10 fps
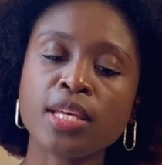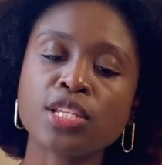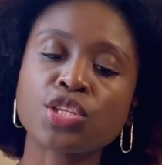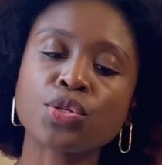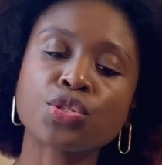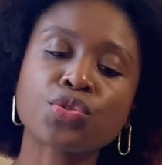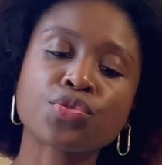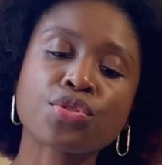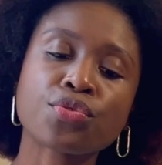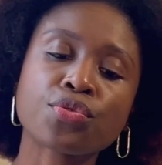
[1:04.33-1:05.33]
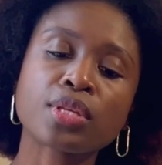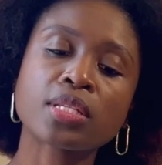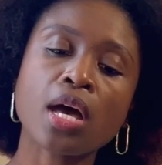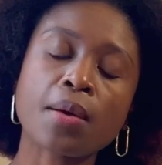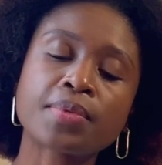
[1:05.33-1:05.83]
So through the
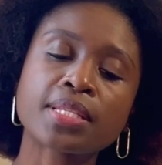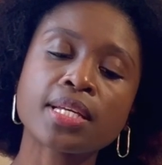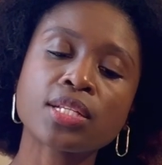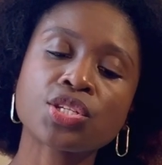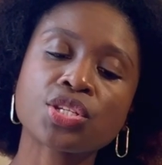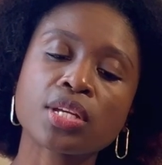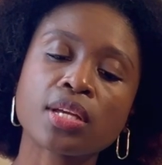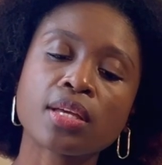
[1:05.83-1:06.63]
top stitch,